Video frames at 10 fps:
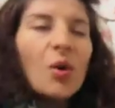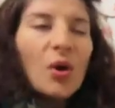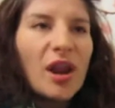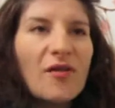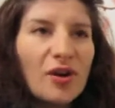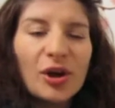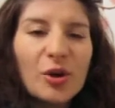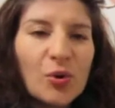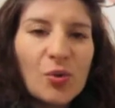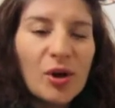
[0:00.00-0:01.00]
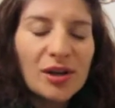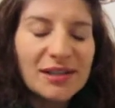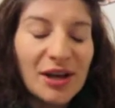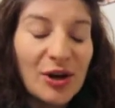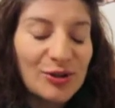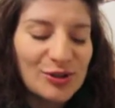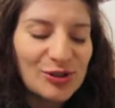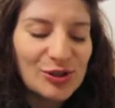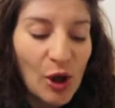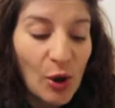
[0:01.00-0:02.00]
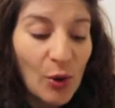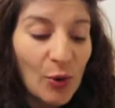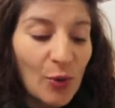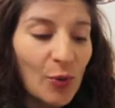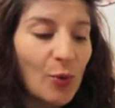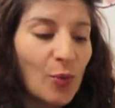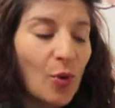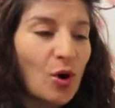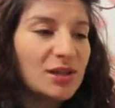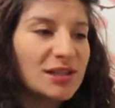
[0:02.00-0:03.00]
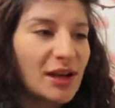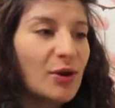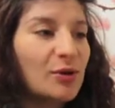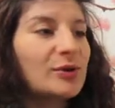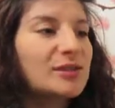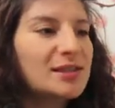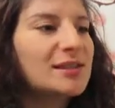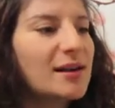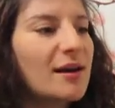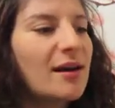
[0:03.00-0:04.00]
whatever, it all works out. So what else?